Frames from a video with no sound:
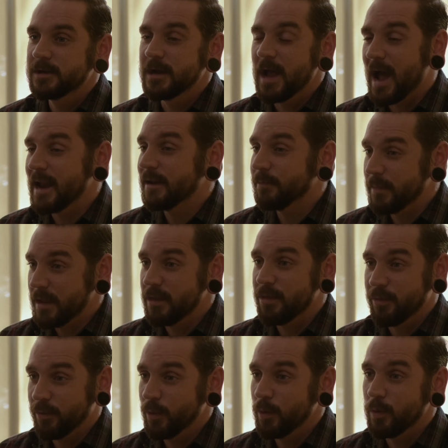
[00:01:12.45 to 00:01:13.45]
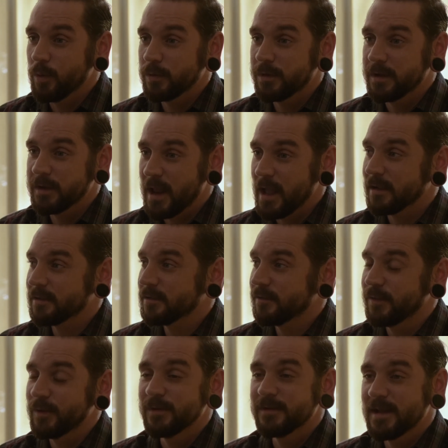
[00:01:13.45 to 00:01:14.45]
She guided me through the next
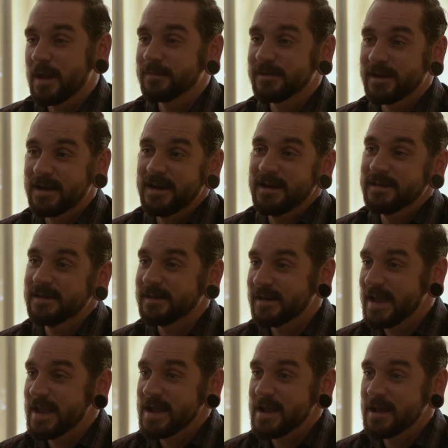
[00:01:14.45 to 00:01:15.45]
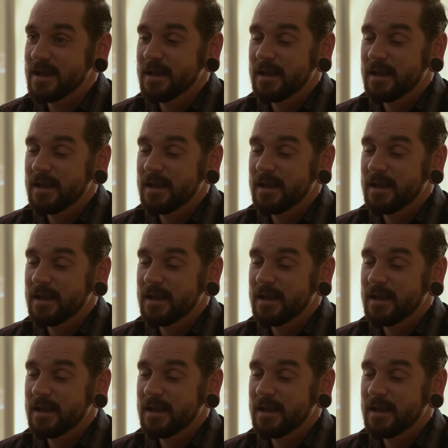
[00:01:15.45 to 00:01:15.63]
few steps that I needed to take,